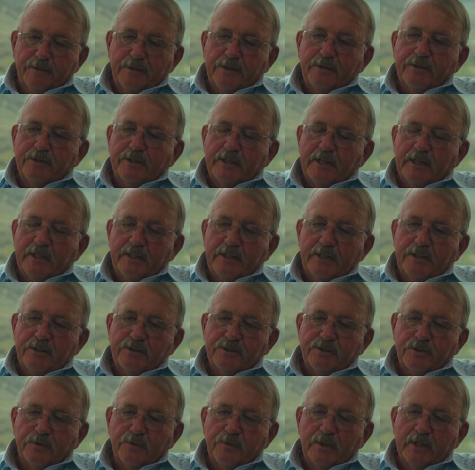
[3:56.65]
13
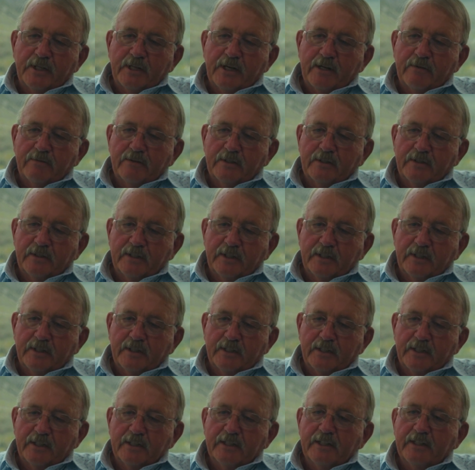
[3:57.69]
years or whatever that
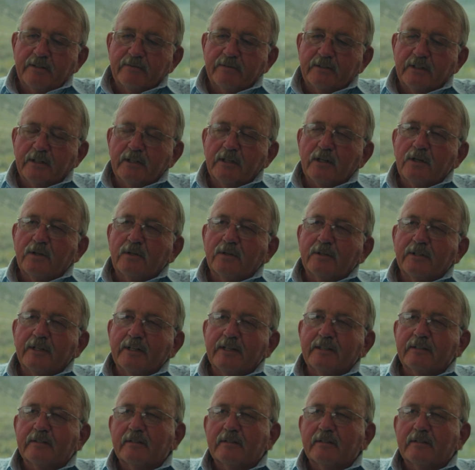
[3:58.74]
he lived alone,